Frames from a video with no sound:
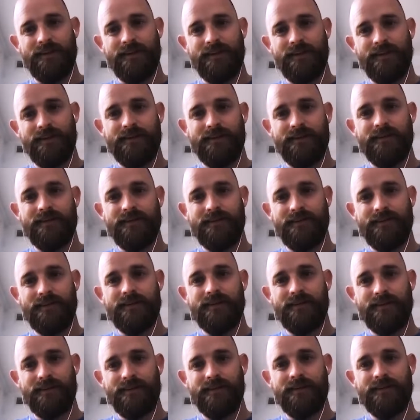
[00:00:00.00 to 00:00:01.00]

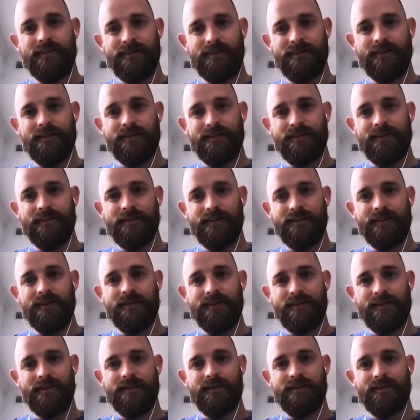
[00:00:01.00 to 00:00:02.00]

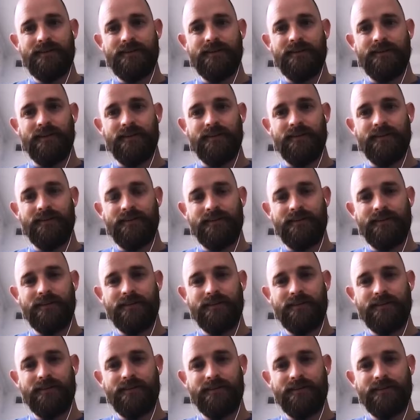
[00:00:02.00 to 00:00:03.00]

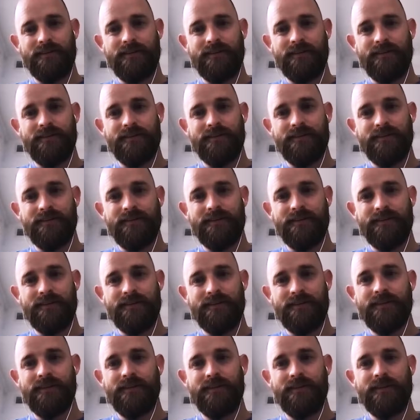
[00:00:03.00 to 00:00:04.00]

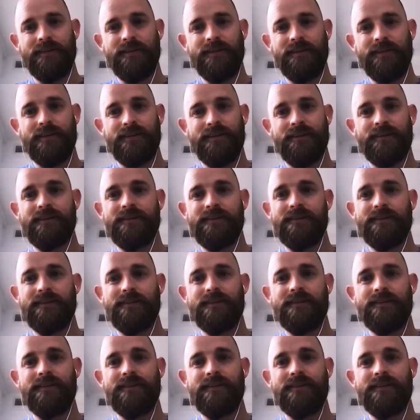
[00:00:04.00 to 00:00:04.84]
This person isn't speaking.